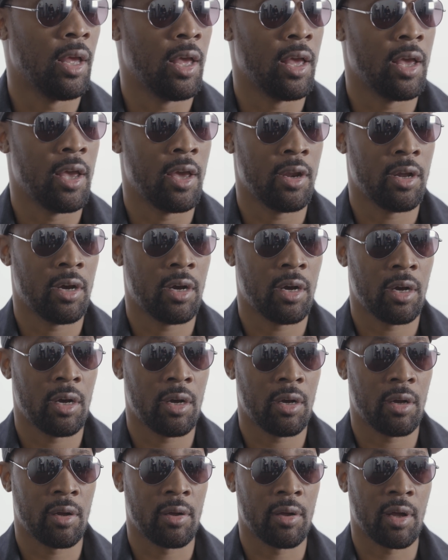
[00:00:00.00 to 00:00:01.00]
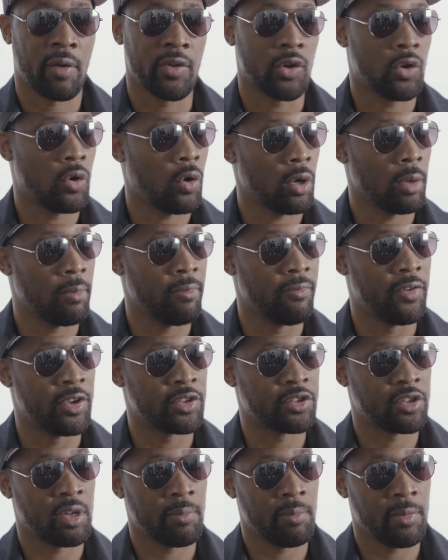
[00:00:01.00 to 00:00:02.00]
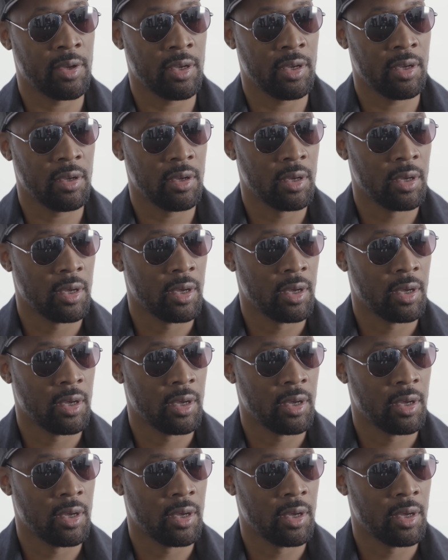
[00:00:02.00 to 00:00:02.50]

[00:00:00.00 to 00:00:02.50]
And I recall him visiting me.